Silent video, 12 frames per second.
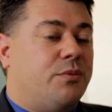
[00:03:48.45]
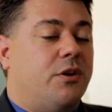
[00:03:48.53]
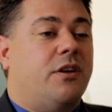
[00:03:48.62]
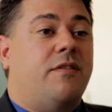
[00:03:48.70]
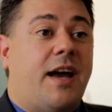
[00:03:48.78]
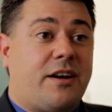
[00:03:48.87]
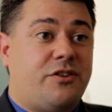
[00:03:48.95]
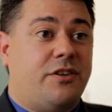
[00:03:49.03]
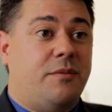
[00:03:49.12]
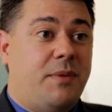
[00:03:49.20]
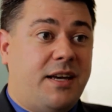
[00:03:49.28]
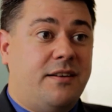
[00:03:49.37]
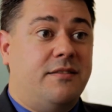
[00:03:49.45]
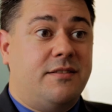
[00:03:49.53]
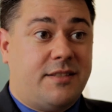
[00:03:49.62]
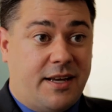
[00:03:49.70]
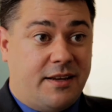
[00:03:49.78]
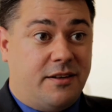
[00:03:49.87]
where you've actually made
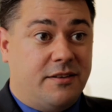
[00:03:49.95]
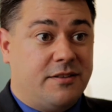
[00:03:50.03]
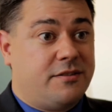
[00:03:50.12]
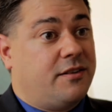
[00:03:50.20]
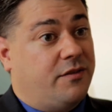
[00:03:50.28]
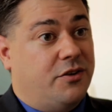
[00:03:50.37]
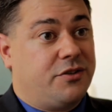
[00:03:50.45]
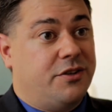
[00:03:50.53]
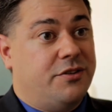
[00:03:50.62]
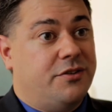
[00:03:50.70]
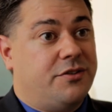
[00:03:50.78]
sales of those goods or